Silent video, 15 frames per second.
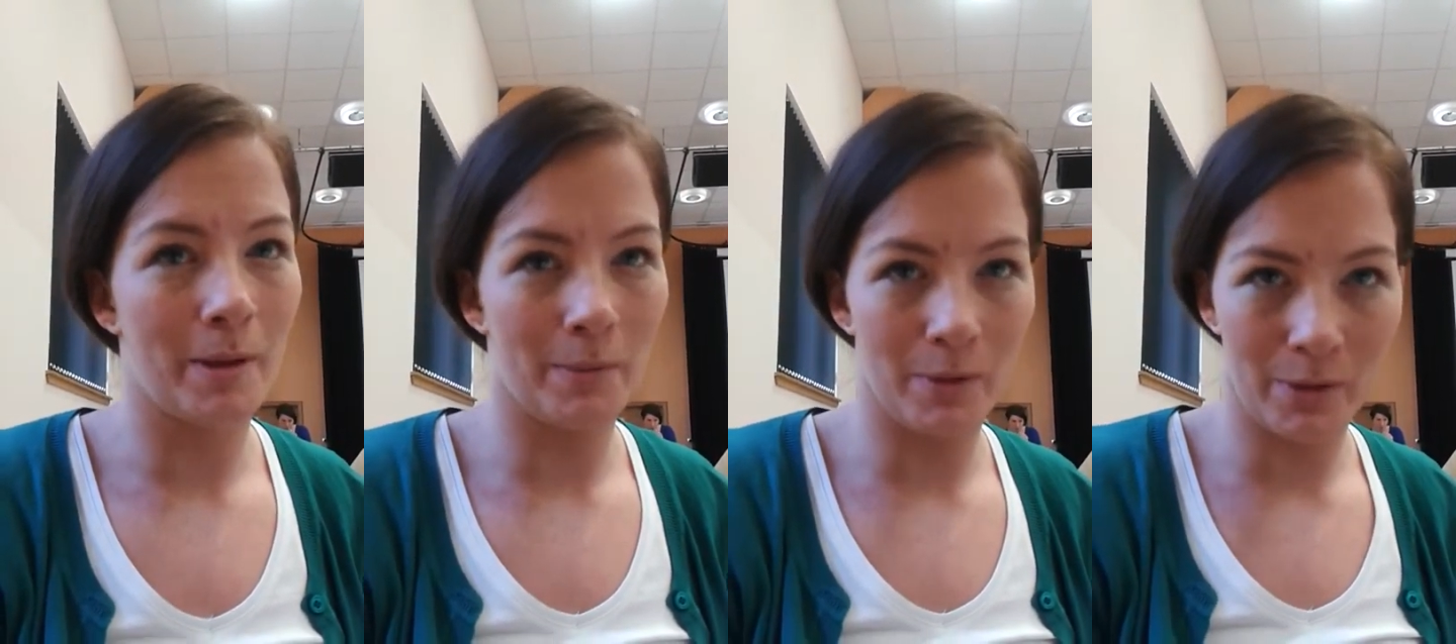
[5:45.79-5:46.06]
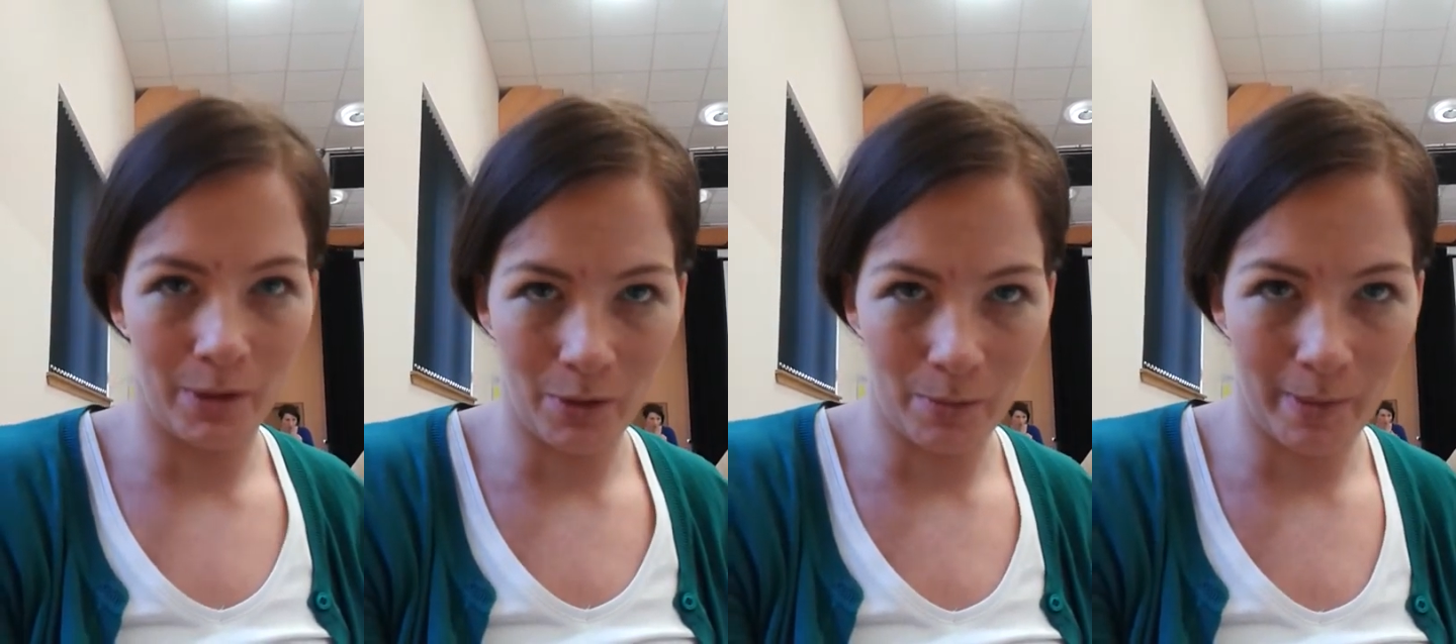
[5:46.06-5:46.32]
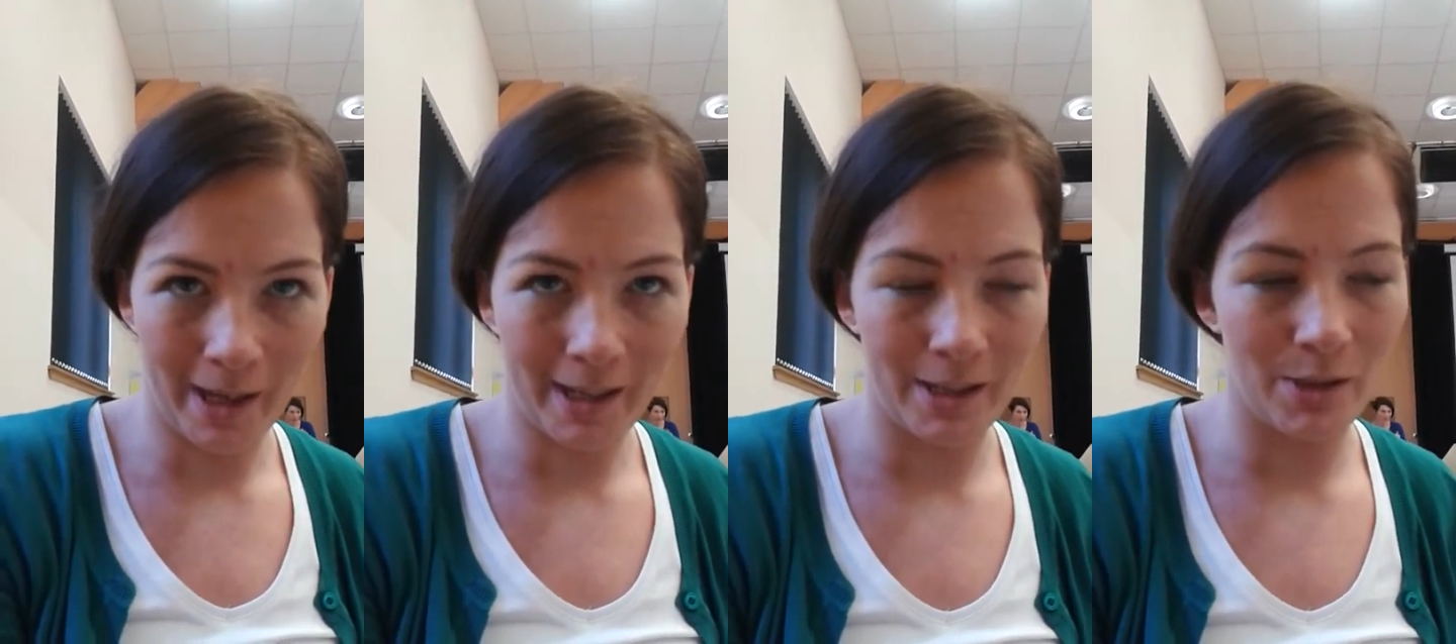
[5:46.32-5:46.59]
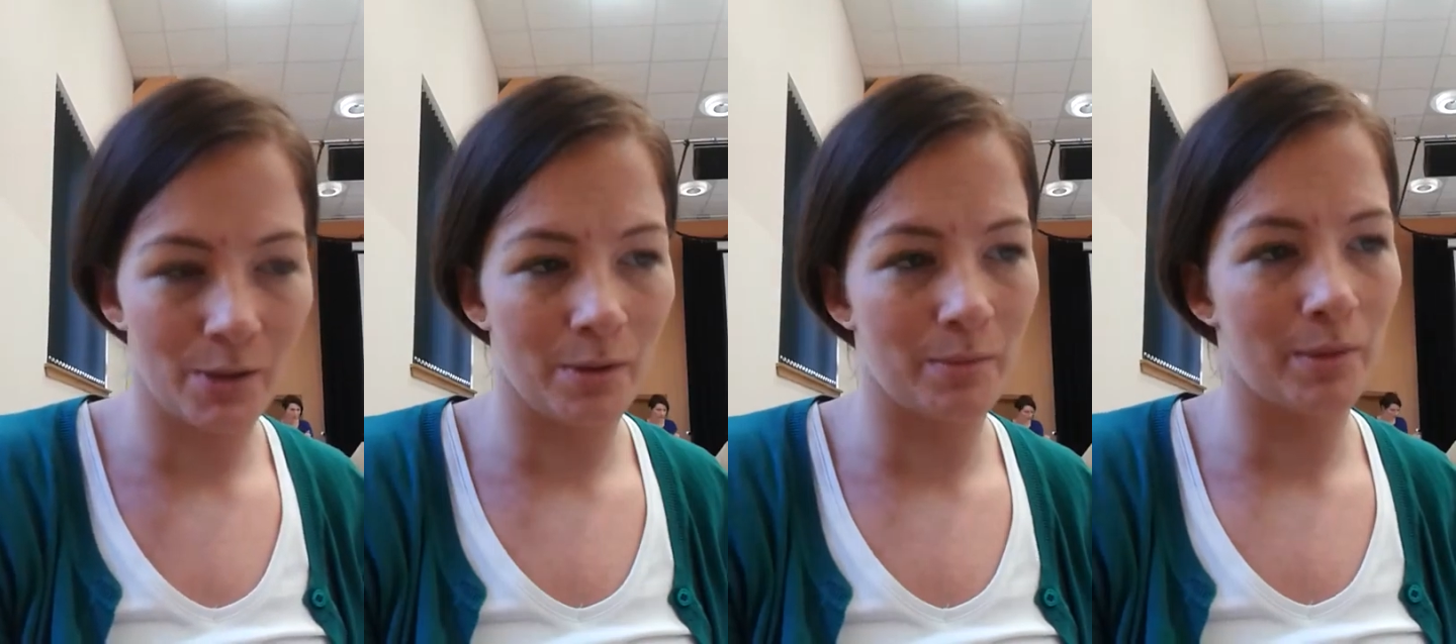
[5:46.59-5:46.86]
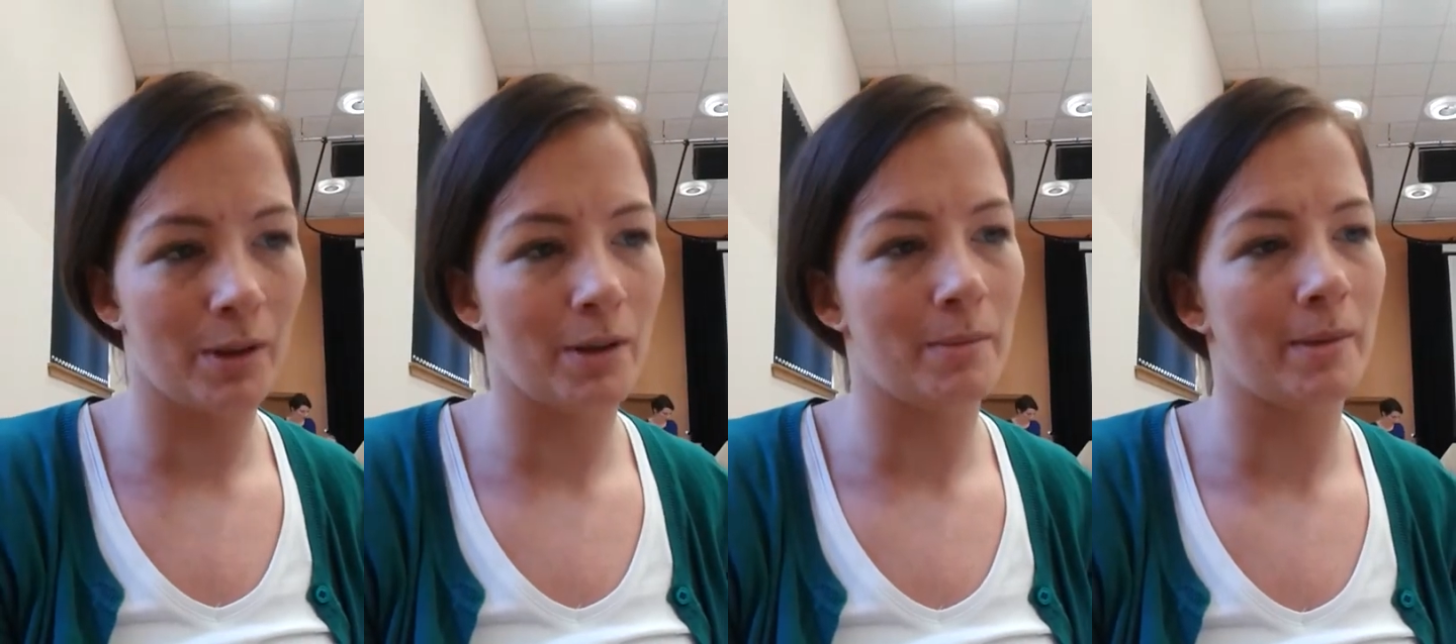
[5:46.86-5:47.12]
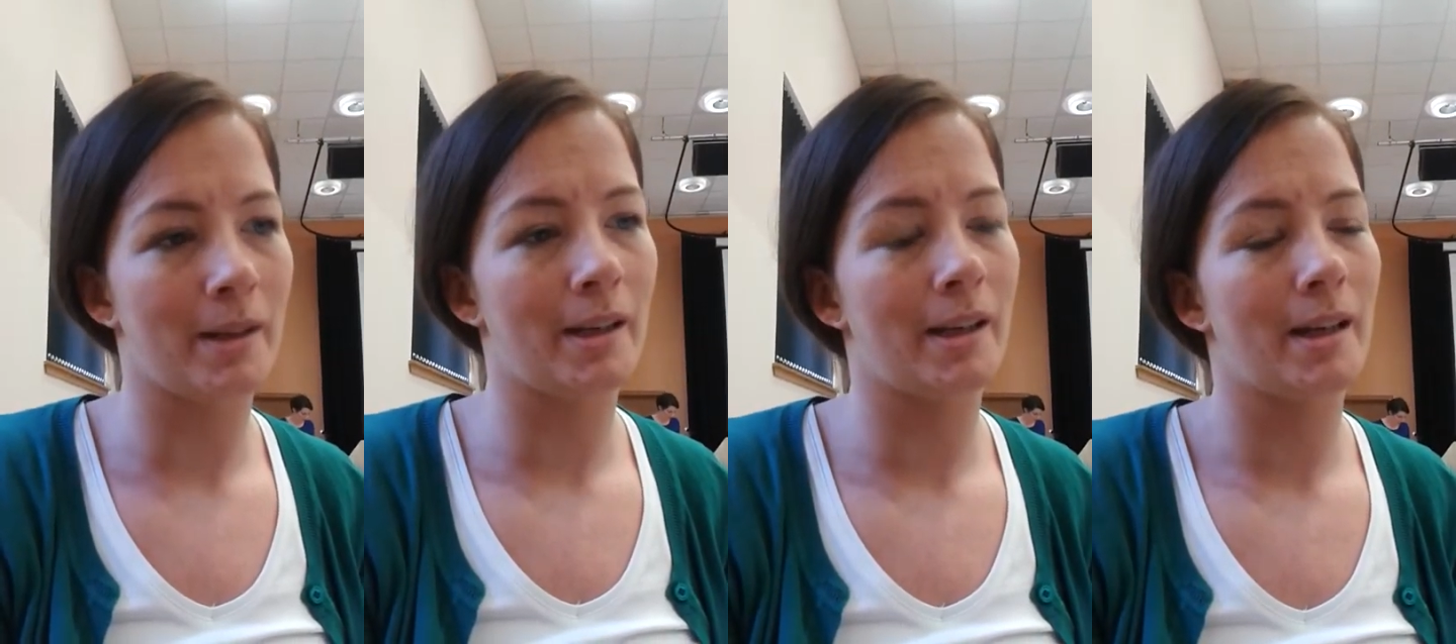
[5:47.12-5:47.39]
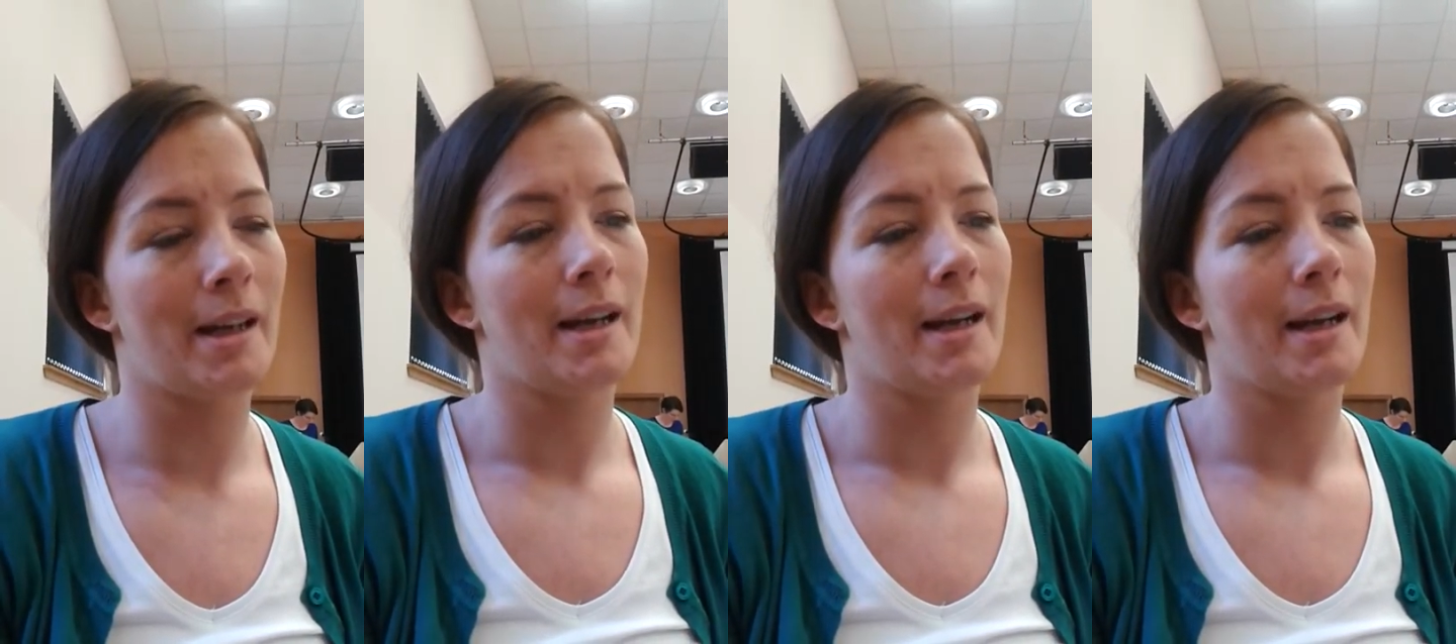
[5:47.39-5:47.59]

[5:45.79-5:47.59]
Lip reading: people want to go back into employment.